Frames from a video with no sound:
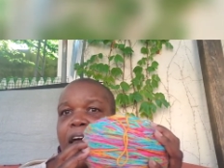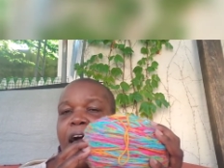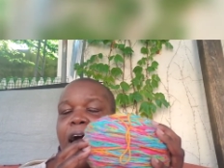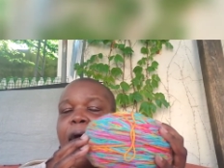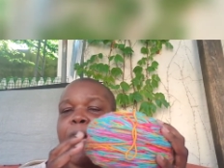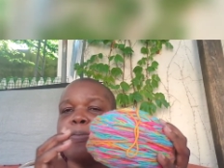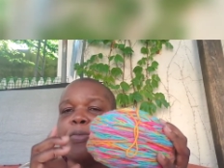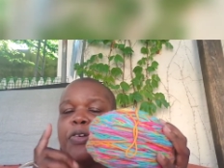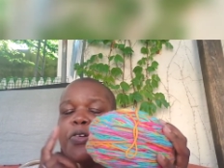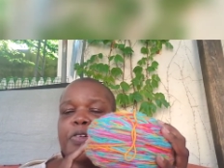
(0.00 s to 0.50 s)

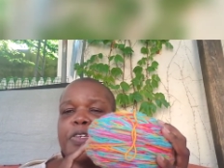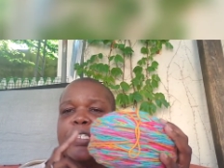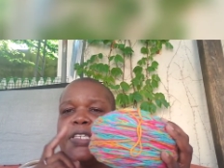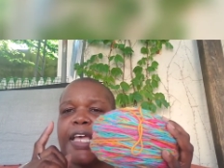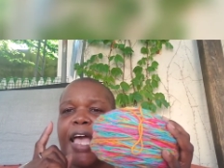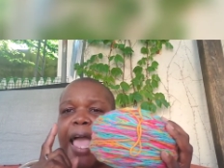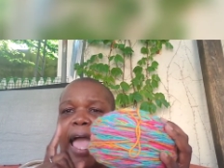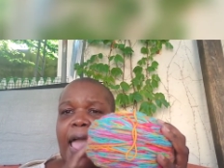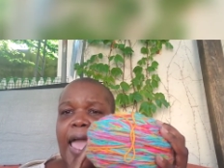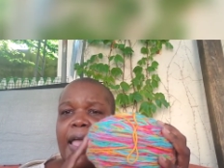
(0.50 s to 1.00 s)
I'm going to
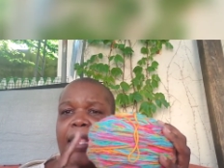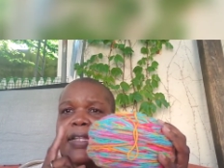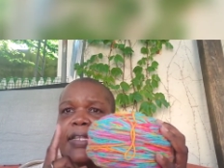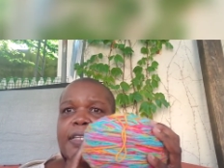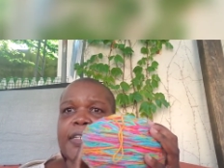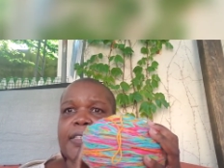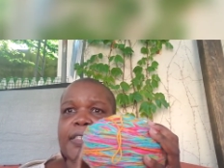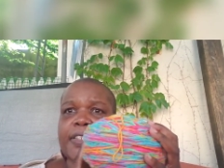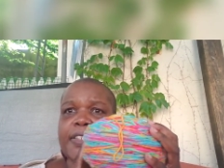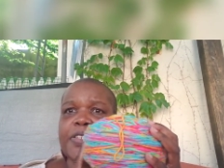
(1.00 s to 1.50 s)
hand
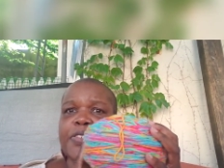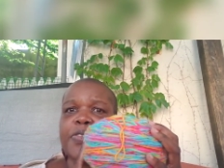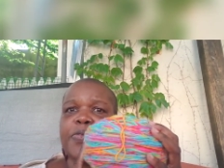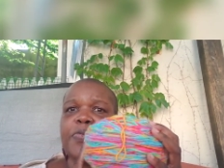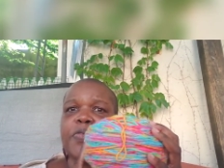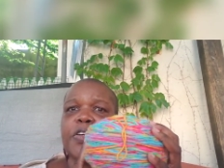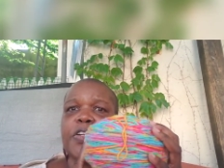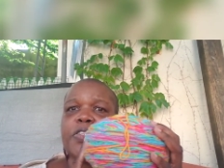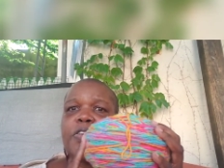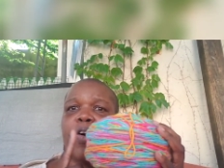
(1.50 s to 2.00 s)
knit this
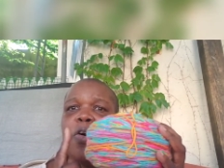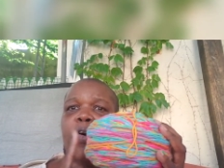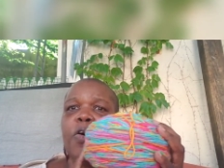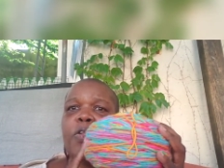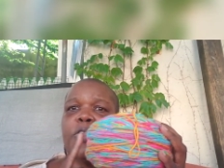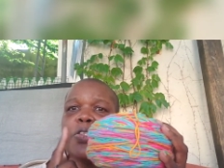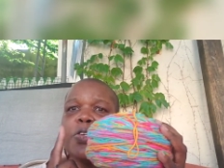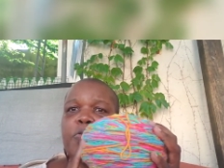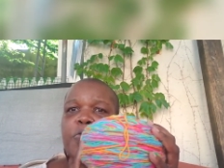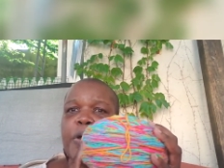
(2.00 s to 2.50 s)
one
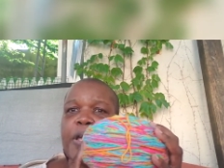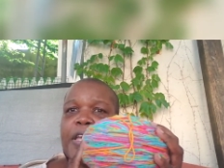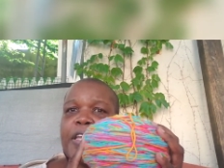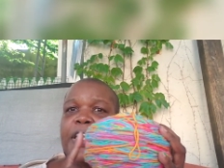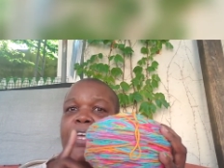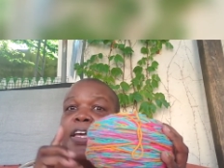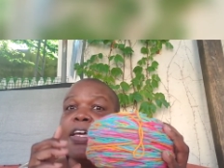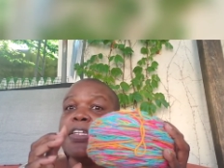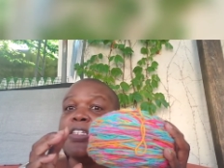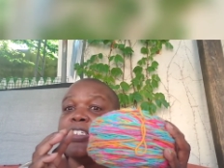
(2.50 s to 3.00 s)
all the way
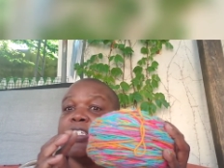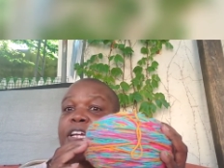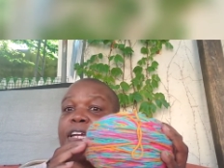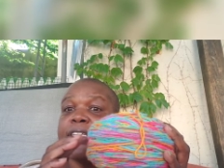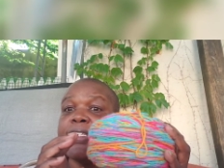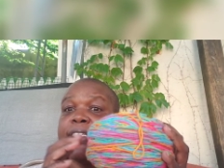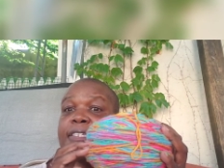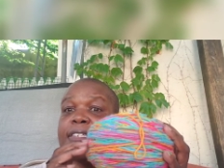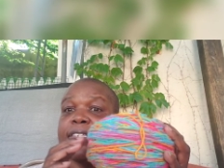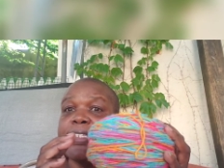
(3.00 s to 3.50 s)

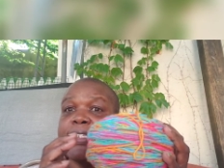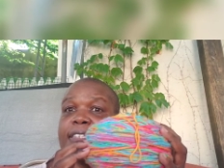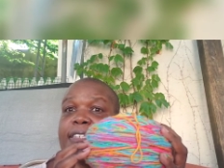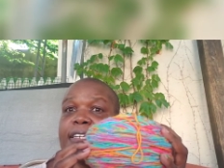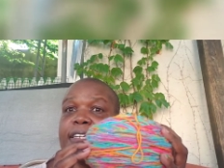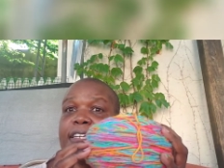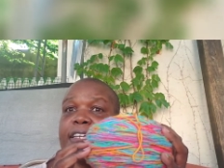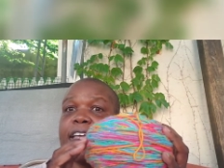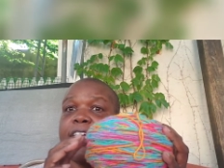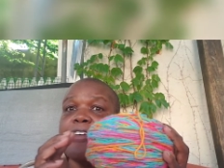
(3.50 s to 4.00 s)
just to
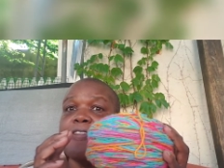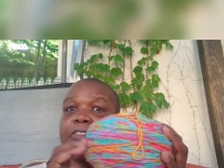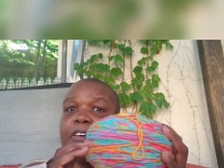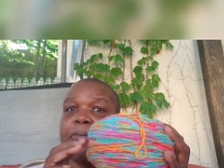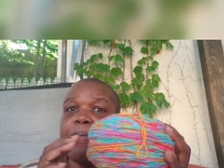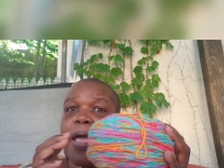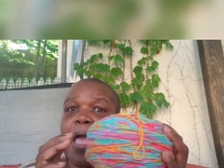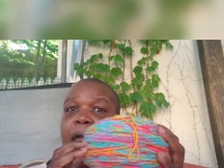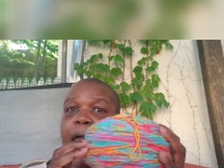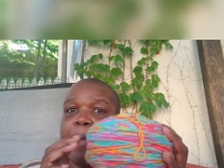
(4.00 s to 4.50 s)
see if
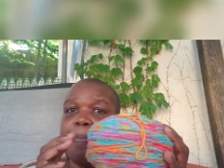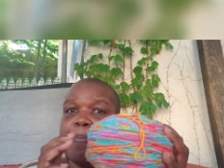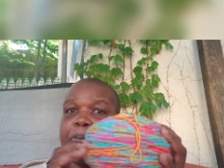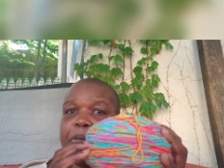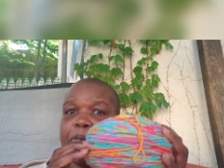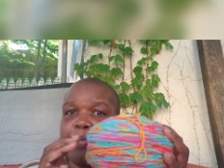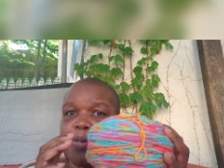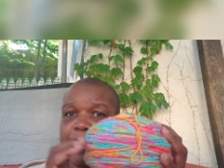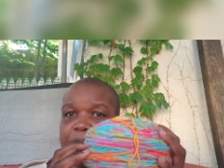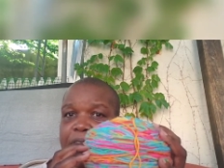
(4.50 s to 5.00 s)
I'm
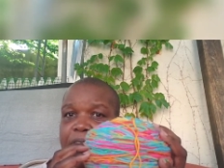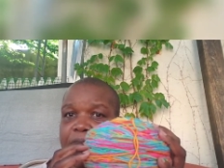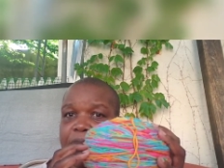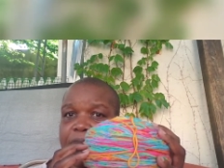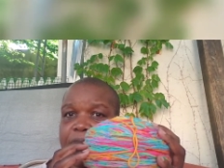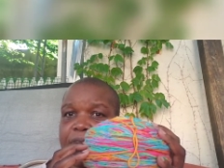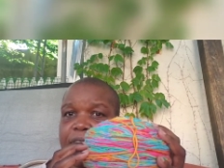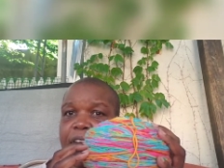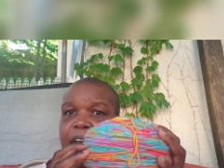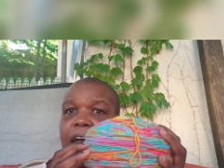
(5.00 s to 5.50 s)
happy with it.
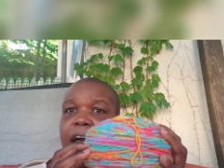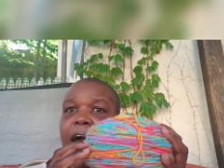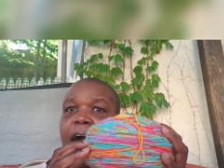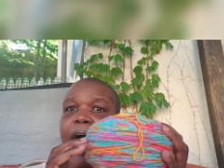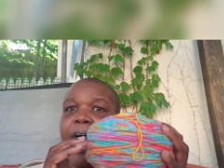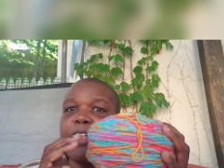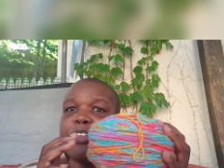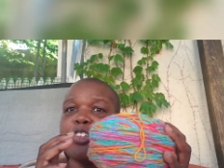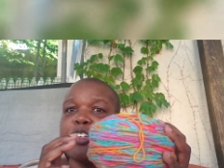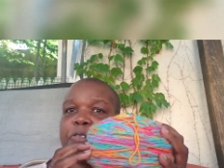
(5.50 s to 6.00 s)

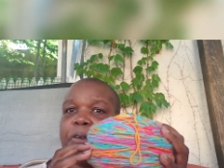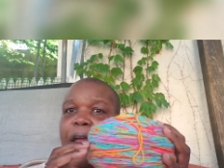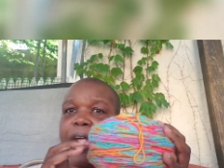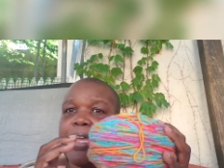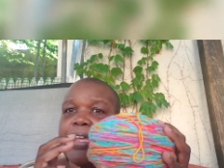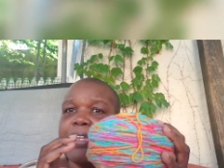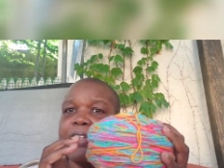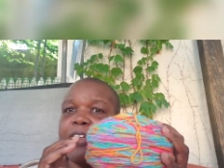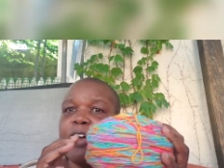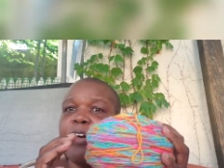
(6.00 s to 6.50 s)
I'll try
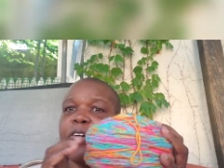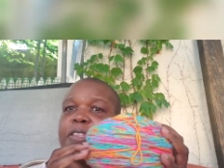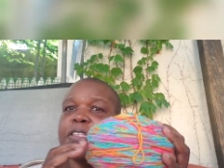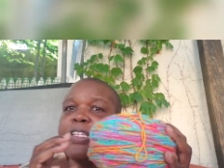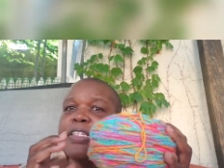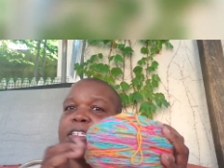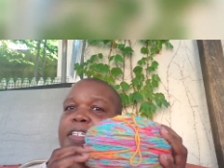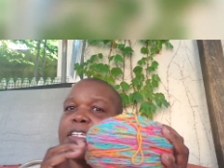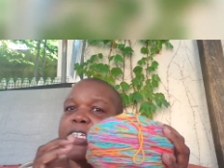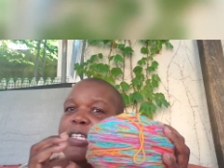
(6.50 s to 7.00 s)
it on
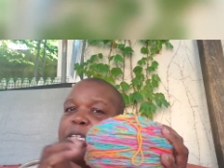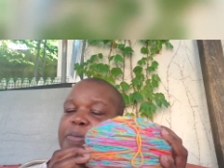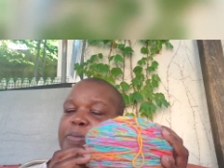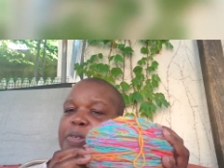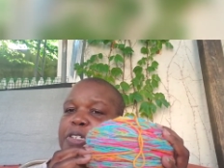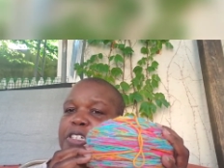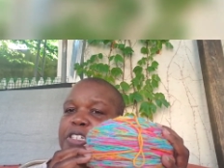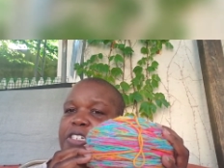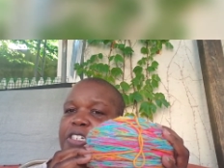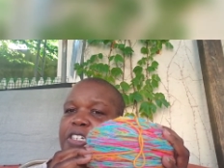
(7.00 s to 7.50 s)
the knitting
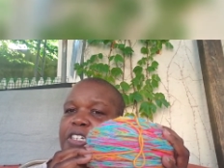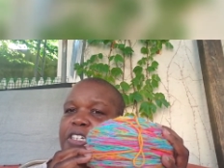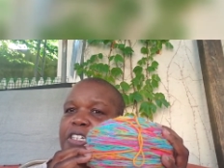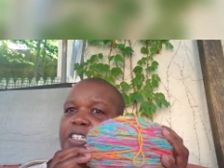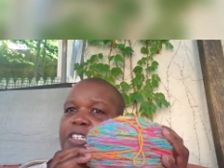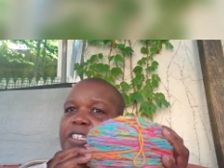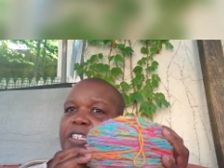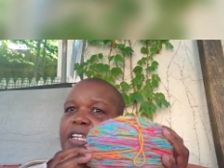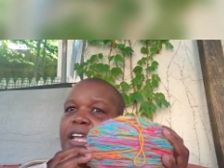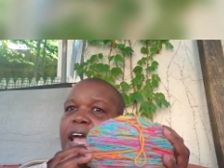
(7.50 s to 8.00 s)

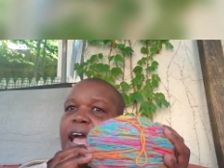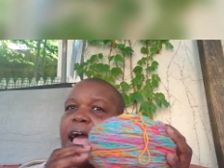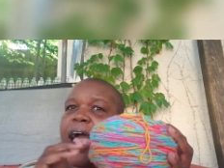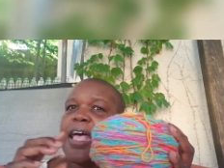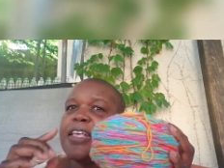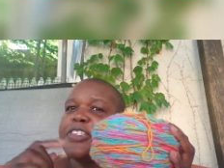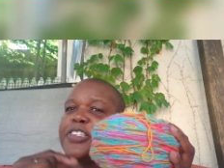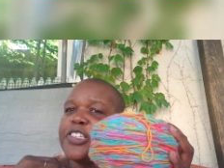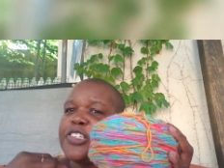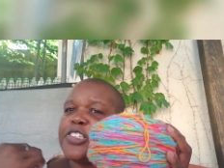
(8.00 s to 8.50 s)
machine
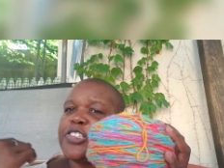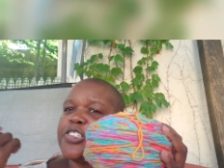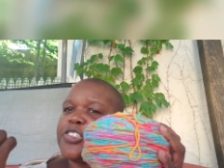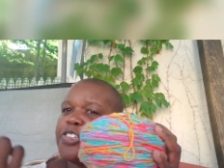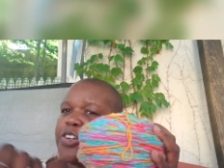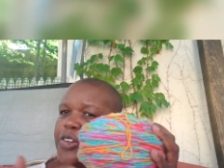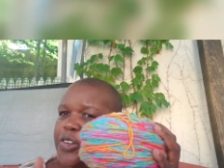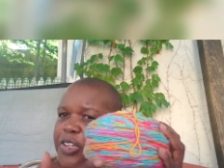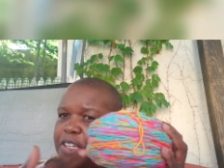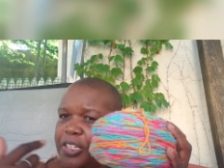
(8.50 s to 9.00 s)
as a
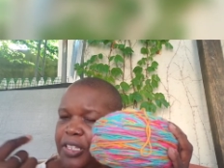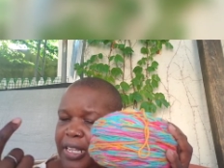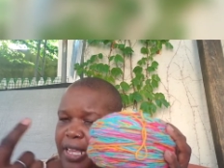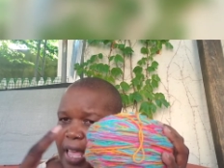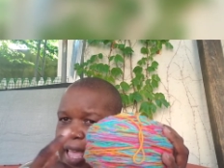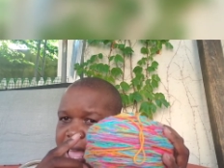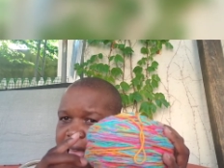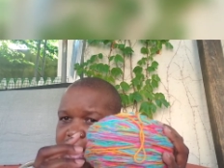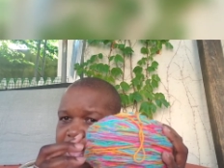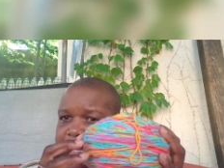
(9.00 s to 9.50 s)
circular
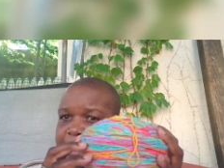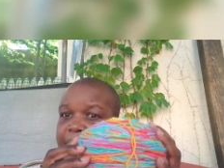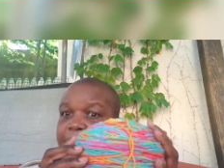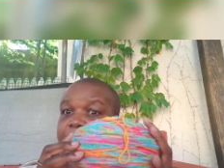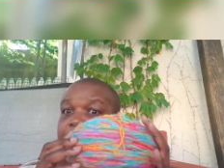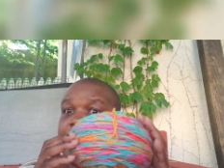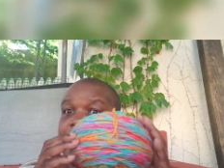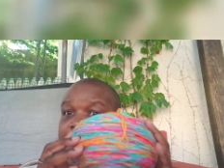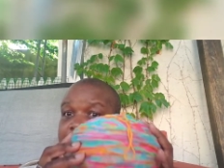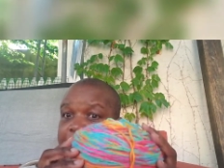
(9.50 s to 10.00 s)
hat
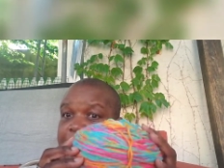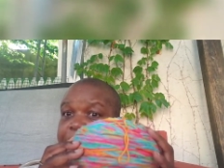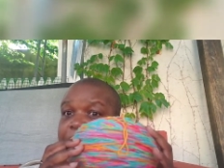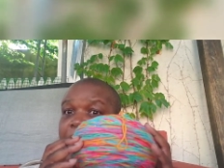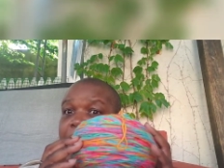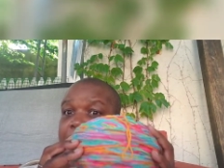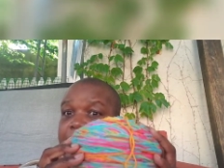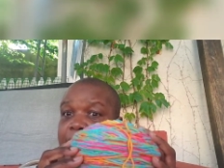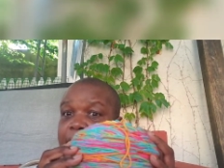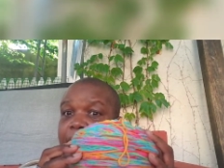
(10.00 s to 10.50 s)
if
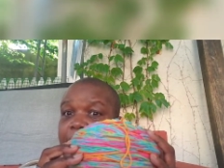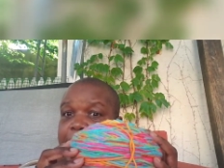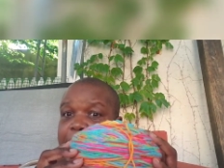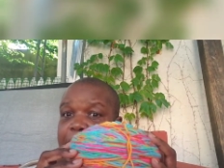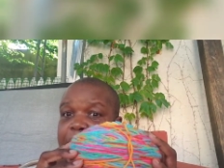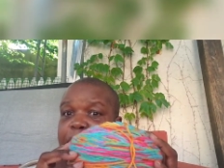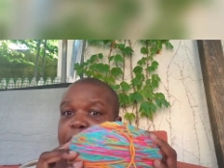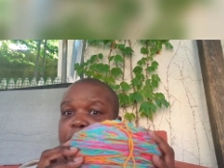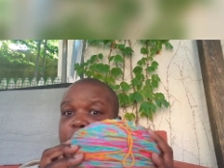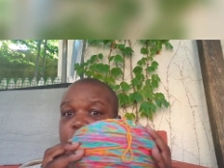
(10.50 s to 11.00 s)
I like
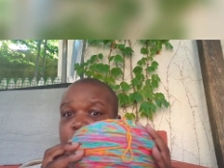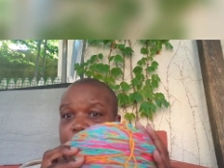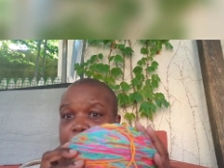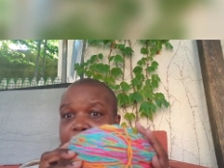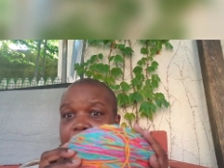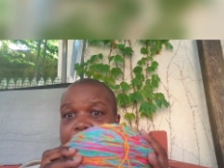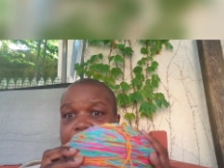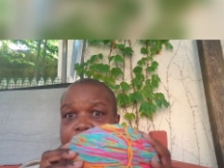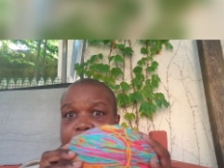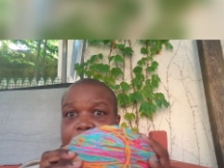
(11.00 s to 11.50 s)
what
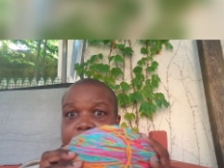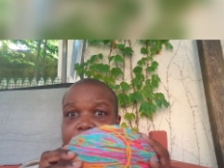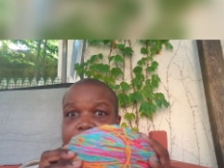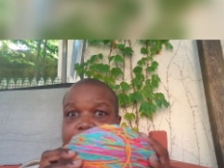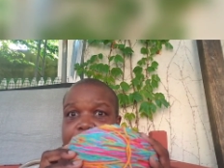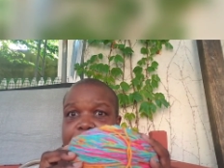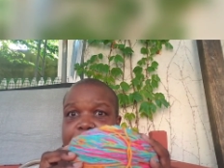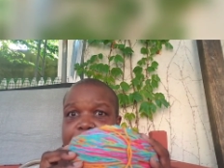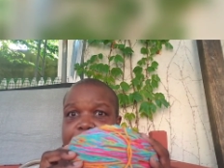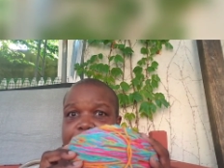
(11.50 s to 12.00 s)
I see,
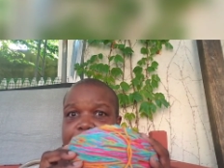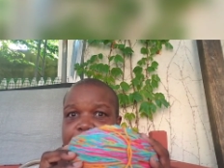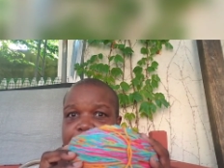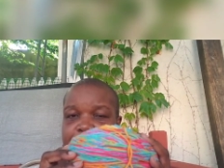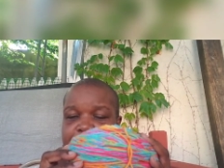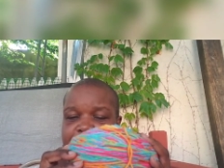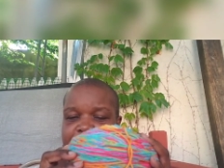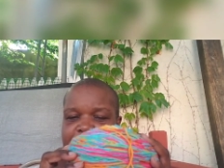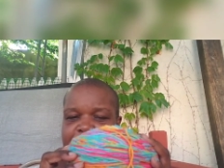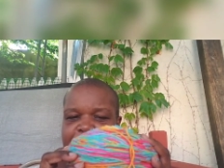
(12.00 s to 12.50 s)

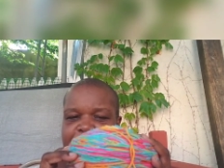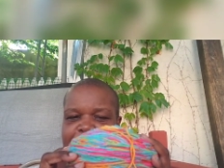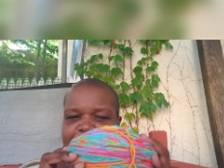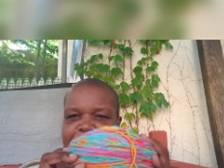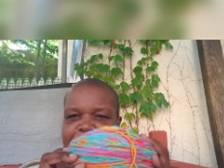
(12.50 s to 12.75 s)
okay?